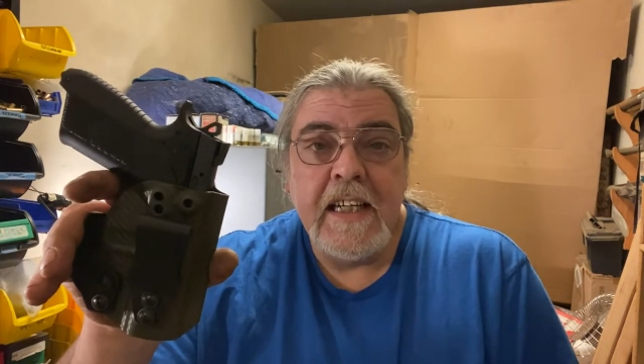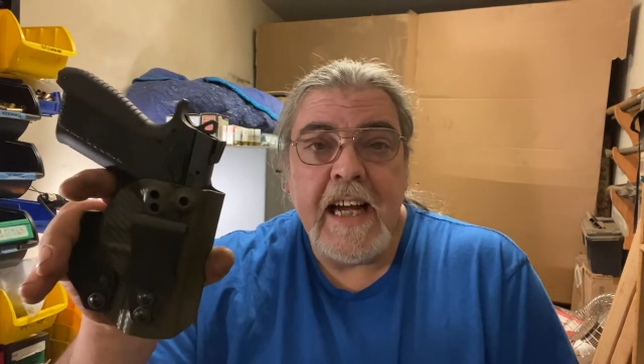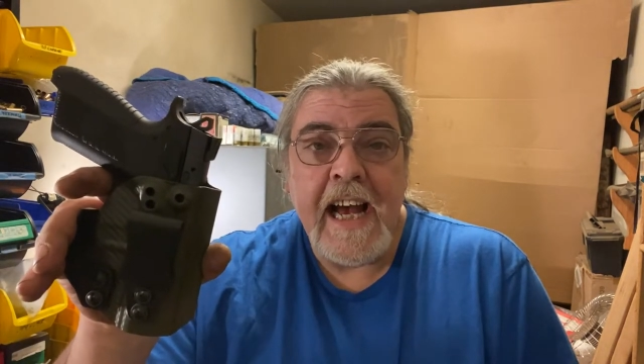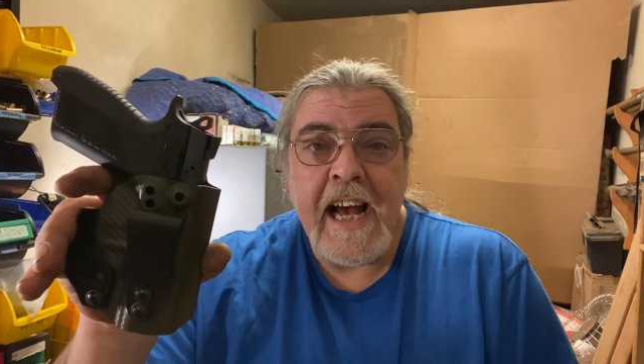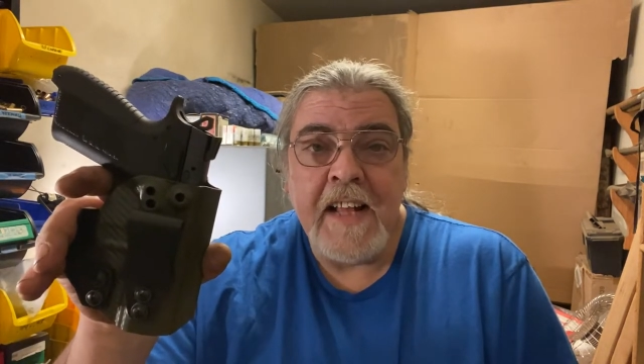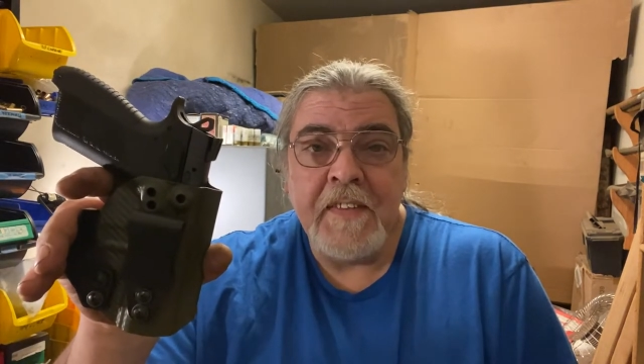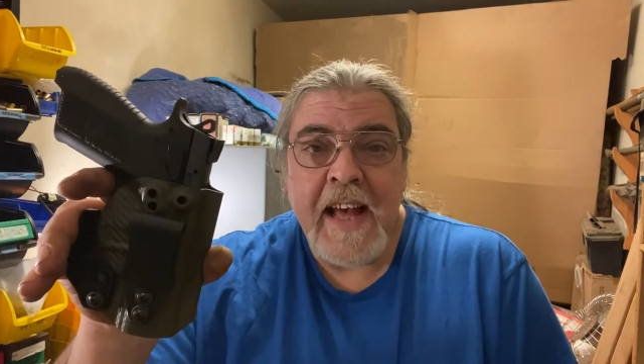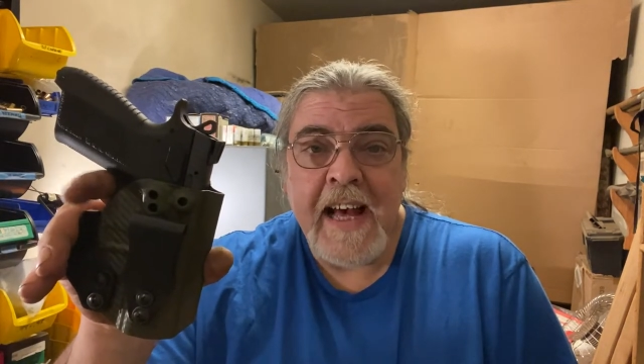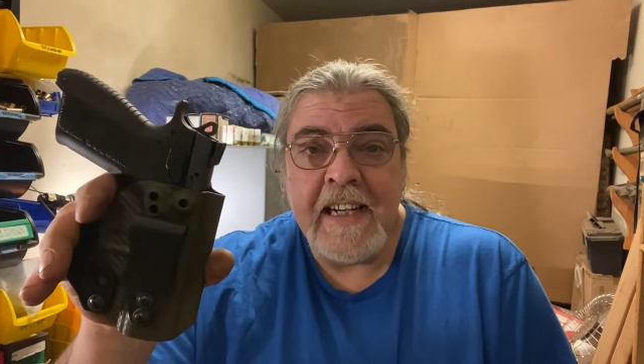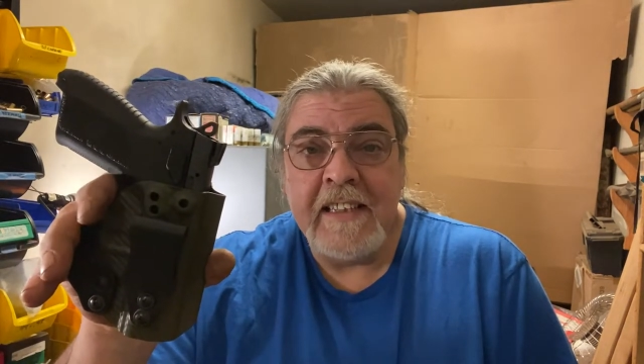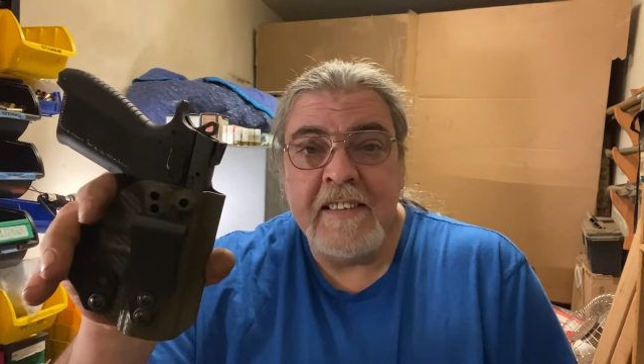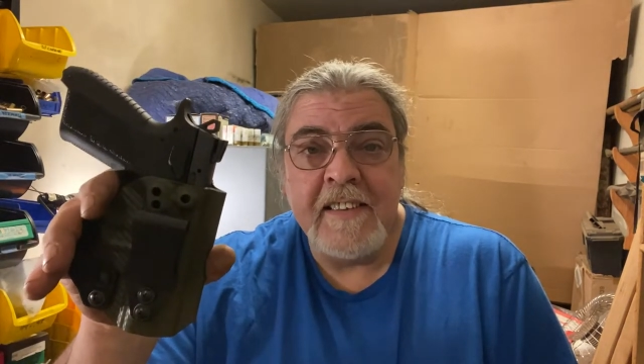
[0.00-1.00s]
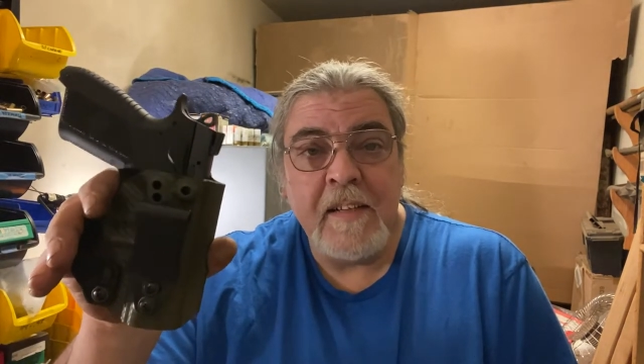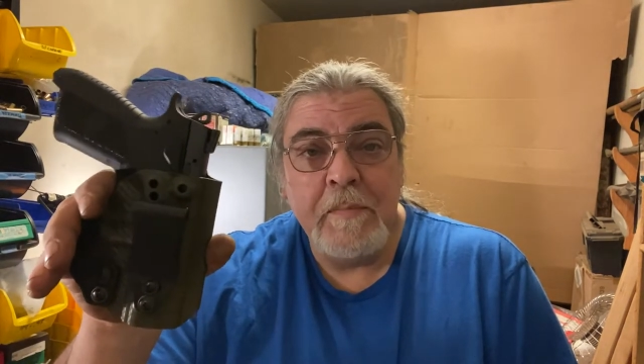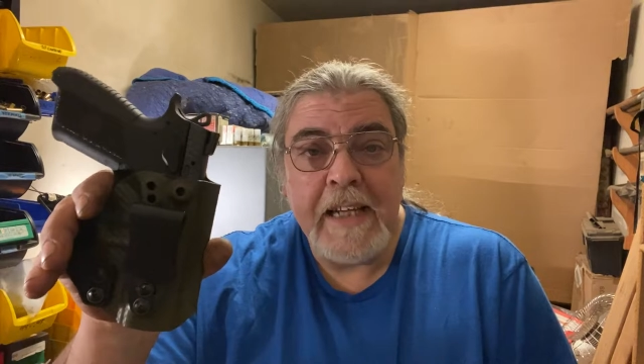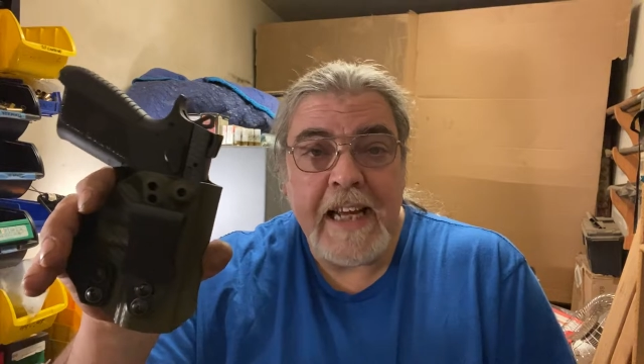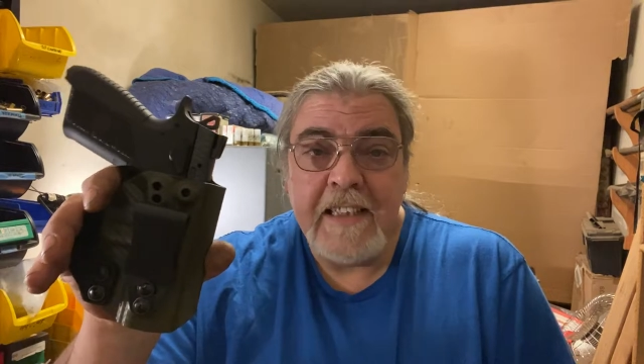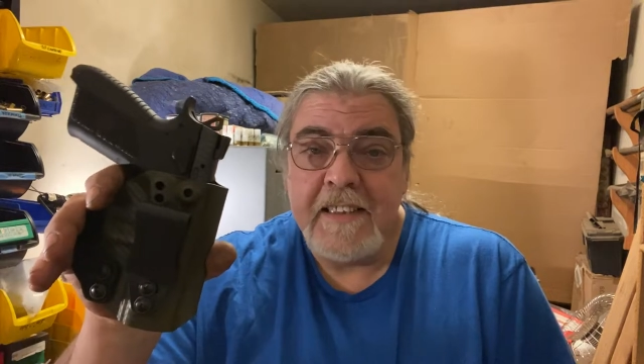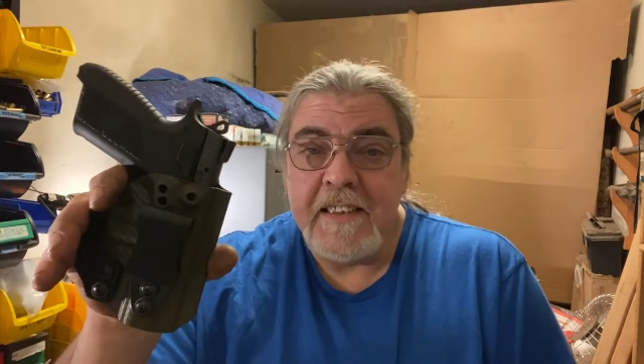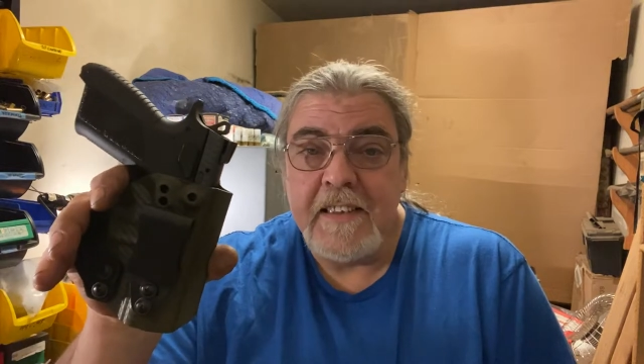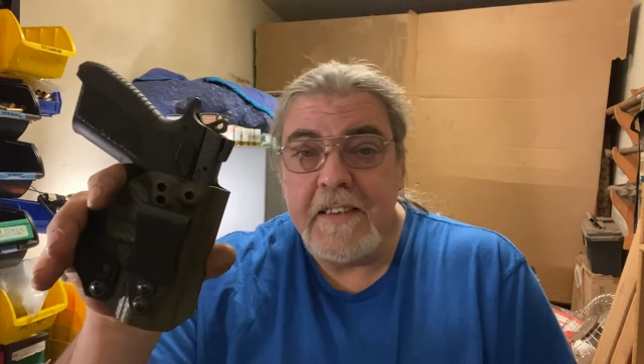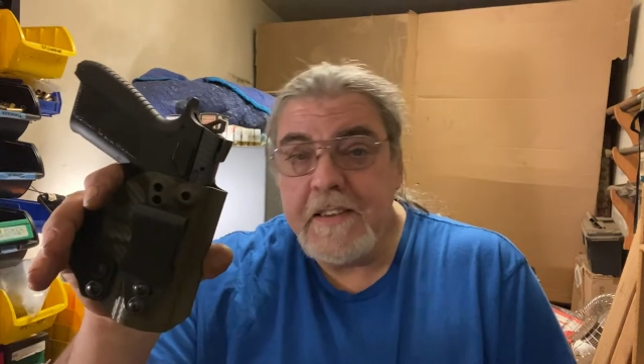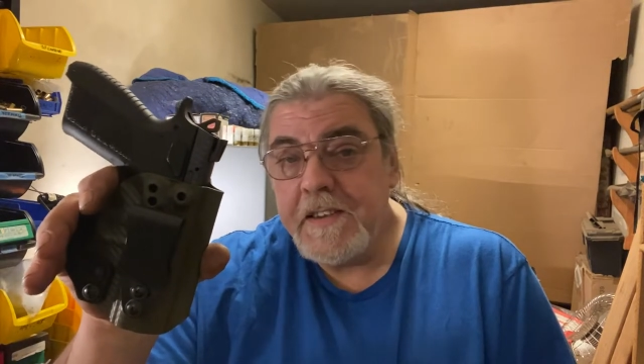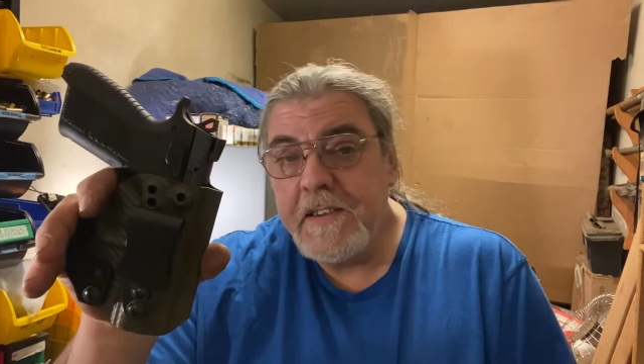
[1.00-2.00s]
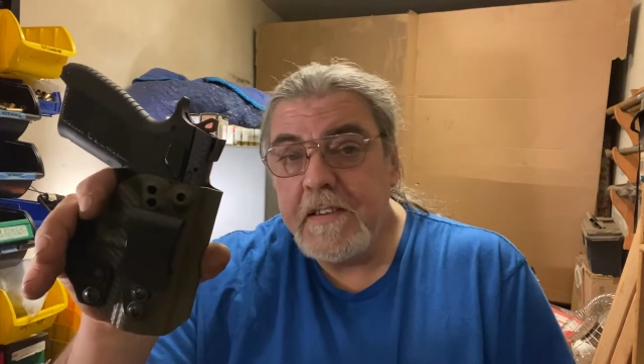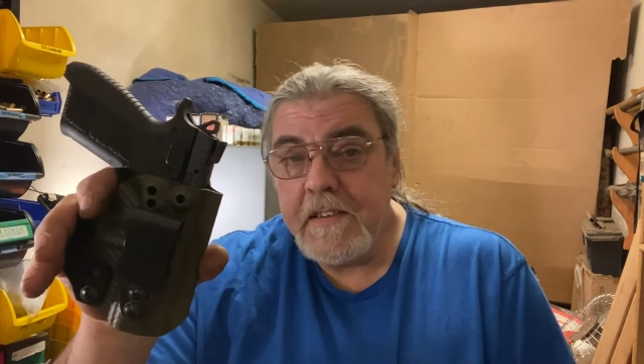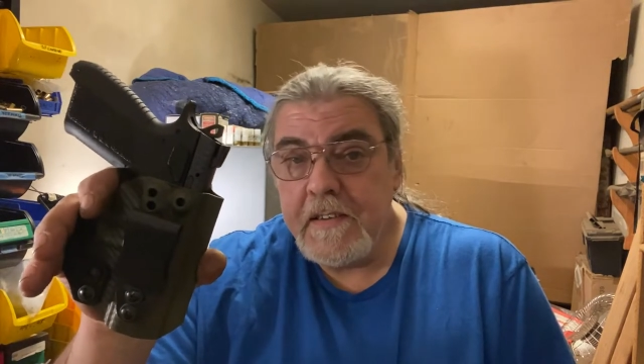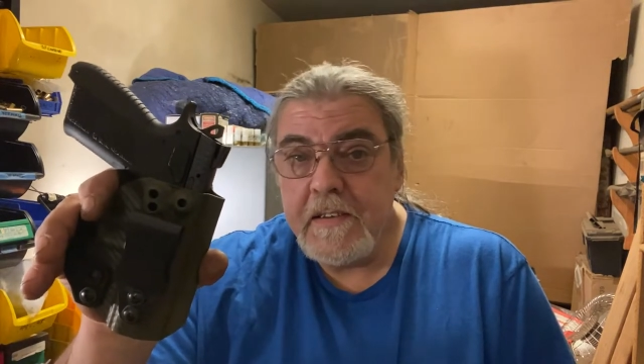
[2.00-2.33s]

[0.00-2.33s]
and that in some cases,